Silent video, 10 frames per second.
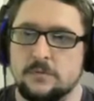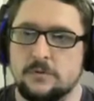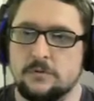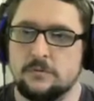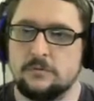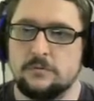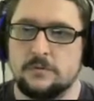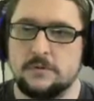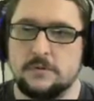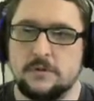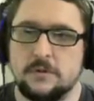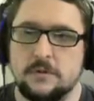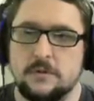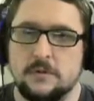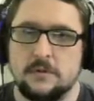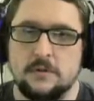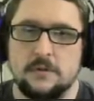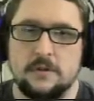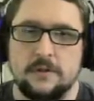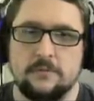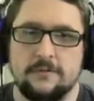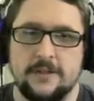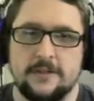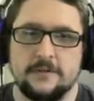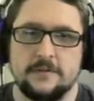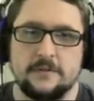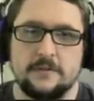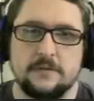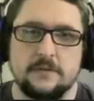Ooh. Alright, well, feint.